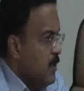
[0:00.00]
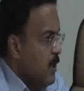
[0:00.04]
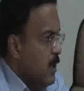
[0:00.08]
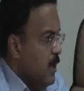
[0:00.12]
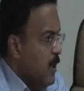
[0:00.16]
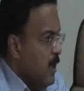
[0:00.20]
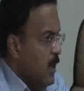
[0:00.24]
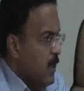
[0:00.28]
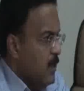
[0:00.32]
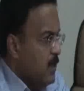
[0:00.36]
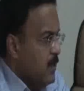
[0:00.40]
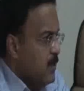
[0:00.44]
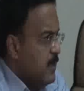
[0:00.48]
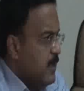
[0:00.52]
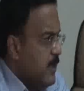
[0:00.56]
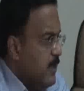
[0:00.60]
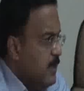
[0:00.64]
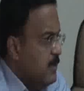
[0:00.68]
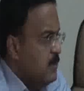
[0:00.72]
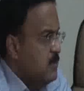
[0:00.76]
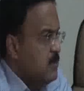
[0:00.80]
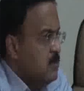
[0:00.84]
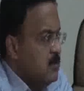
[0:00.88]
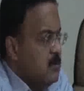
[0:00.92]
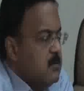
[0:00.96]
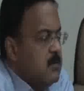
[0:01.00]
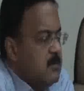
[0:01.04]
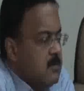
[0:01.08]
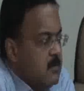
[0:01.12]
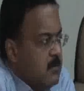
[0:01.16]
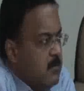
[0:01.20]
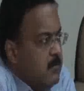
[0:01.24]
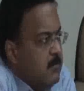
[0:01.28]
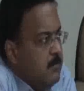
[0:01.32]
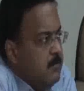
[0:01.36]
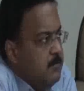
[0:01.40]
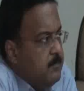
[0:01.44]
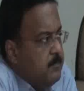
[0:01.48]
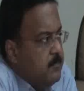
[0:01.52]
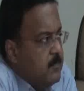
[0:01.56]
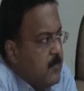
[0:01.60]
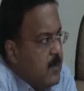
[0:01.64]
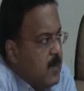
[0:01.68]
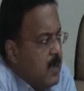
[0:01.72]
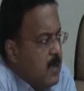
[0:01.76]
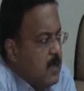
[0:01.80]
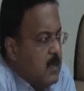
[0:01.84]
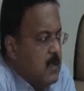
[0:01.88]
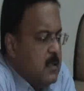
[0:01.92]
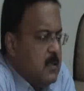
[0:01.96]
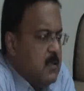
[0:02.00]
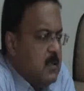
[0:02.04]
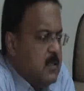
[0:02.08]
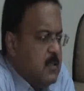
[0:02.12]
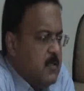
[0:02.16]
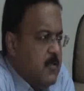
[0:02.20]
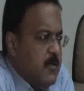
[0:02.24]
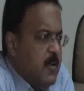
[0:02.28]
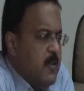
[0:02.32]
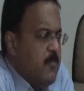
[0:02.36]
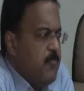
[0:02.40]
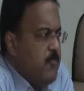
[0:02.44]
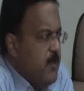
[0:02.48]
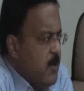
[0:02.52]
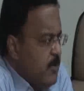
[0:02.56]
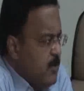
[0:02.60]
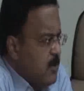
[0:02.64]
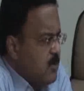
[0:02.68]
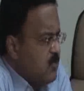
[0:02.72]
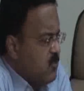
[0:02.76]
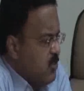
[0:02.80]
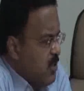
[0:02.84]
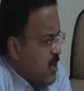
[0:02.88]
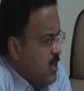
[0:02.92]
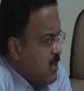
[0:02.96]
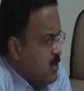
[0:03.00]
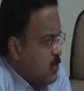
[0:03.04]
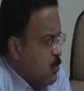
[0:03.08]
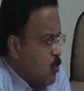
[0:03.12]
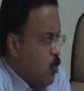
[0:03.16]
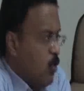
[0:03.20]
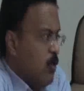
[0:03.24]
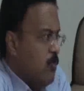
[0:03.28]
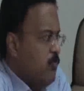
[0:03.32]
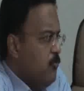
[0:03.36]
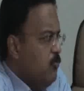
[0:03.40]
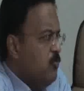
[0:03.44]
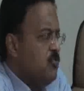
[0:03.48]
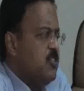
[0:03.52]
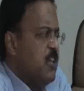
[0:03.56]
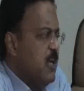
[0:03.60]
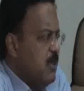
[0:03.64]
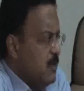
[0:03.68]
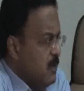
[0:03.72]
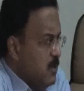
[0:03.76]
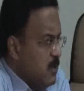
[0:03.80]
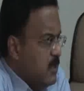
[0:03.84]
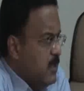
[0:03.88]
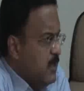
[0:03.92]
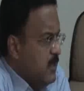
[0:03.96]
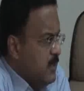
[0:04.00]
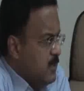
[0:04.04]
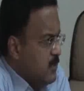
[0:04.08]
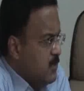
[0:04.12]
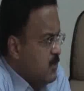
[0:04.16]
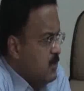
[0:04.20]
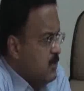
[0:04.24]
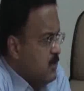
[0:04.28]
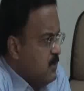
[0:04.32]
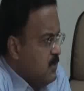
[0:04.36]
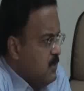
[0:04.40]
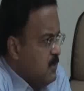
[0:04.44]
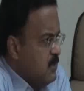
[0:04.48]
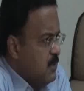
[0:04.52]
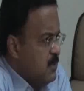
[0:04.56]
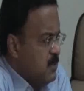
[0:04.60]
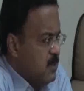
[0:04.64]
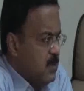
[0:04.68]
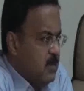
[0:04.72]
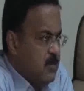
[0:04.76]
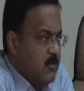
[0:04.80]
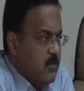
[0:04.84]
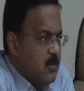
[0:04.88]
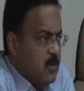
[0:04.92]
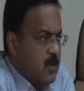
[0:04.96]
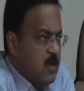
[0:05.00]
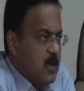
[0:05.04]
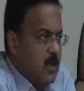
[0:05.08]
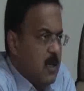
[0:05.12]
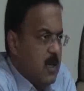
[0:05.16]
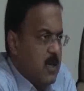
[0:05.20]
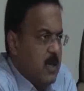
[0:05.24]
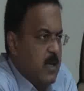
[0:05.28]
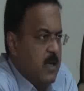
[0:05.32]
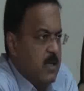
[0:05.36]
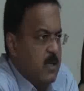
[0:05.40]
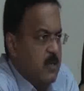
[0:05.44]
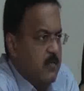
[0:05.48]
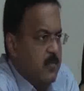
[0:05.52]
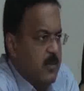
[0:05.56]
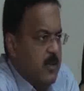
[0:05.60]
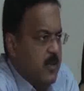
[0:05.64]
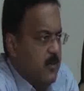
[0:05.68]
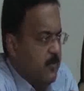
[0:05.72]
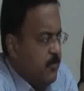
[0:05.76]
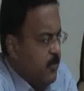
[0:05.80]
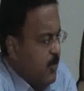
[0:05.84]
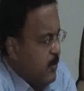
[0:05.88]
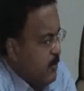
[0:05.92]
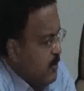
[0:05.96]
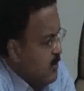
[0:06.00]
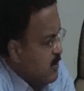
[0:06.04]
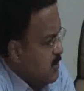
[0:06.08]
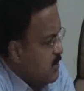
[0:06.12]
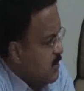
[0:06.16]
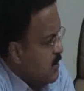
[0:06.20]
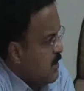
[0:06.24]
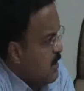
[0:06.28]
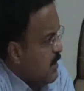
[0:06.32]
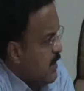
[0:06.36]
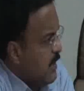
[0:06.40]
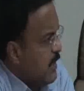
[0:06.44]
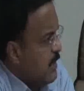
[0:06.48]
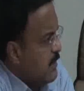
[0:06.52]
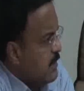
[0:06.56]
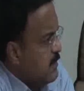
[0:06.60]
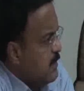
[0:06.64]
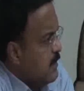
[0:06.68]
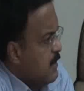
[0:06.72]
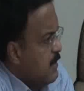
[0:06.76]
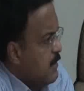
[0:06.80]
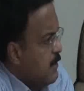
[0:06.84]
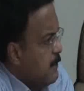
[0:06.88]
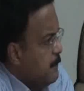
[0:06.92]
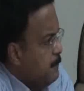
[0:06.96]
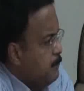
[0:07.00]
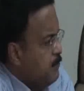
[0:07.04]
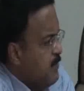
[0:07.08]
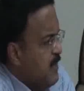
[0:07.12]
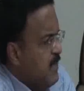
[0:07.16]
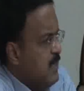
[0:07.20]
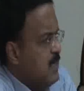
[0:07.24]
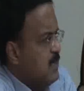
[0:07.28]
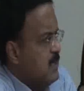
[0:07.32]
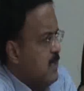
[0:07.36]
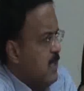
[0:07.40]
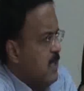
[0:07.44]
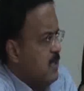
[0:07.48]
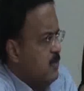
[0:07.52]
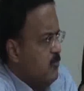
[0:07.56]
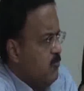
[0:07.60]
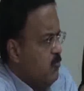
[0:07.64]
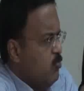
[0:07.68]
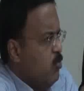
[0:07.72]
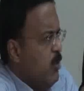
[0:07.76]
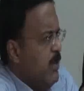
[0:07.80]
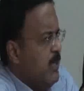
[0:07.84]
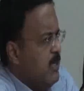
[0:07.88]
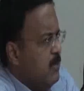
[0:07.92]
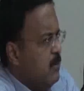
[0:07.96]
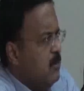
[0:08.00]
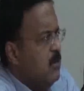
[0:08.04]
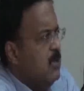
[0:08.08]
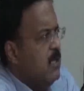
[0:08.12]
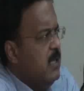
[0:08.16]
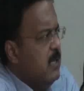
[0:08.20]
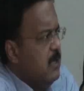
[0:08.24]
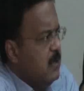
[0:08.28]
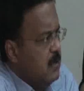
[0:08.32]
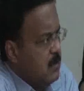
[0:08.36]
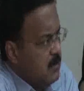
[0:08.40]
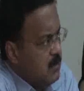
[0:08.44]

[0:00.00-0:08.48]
Another case. This is a very famous case, Corfu Channel case. Again, a very famous case in the sense quite early.